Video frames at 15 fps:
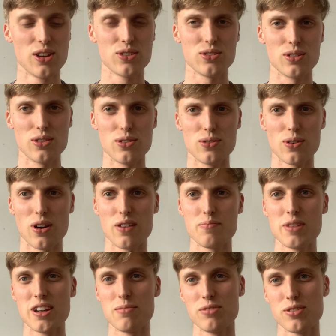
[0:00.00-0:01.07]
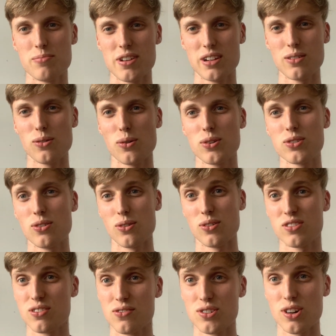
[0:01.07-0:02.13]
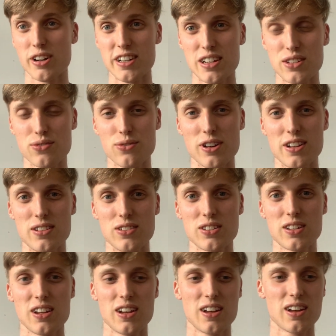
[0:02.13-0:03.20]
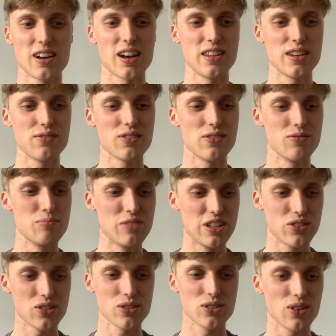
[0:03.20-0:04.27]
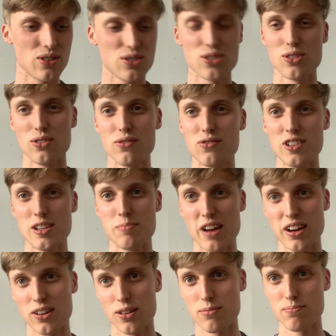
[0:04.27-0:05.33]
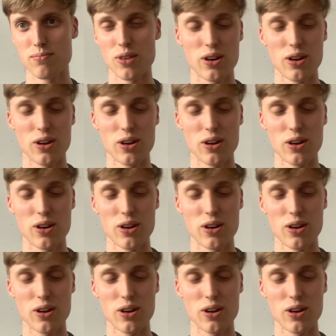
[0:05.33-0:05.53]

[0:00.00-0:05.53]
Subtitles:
So I've been able to make lots and lots of Chinese friends, and they've given me such good feedback. I